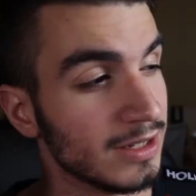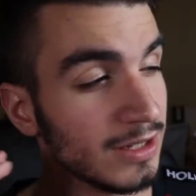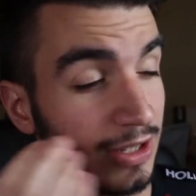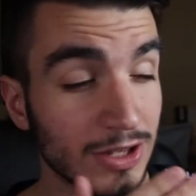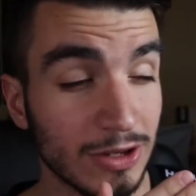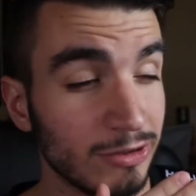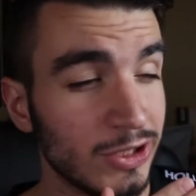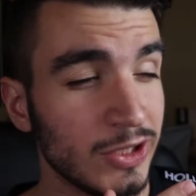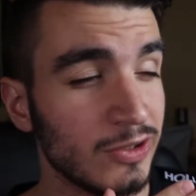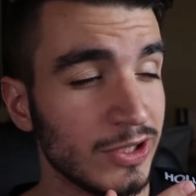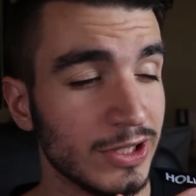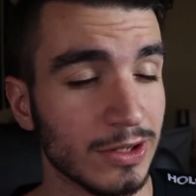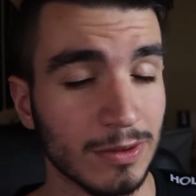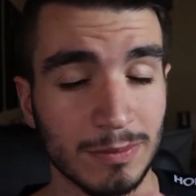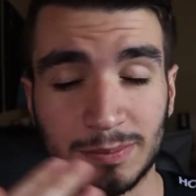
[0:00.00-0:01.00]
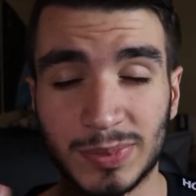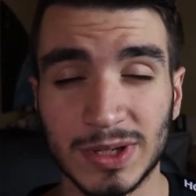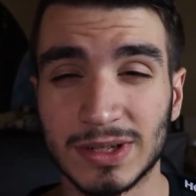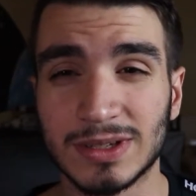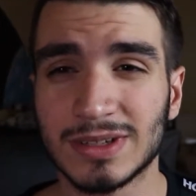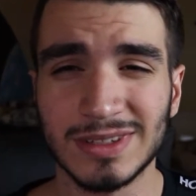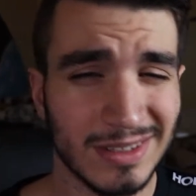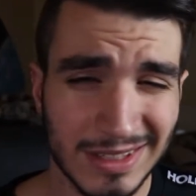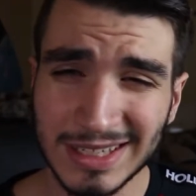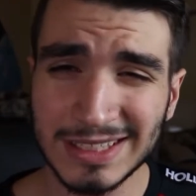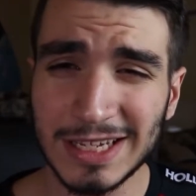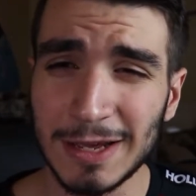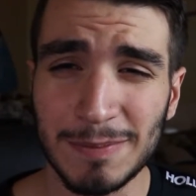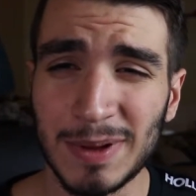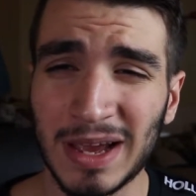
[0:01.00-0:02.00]
You do you, but let's
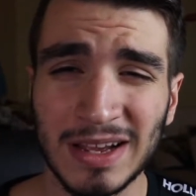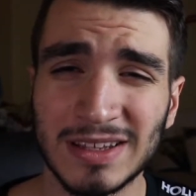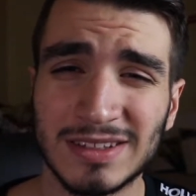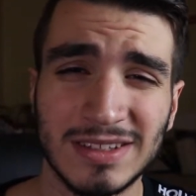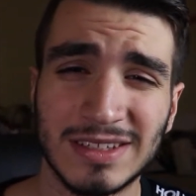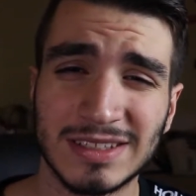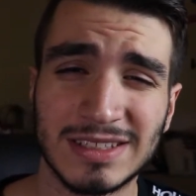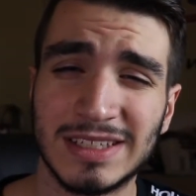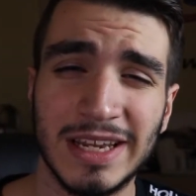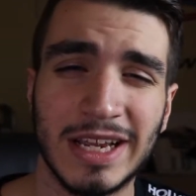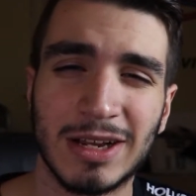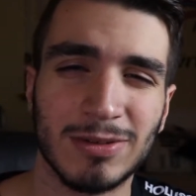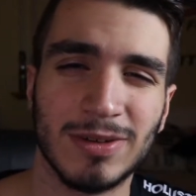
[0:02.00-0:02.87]
get back into the sneaker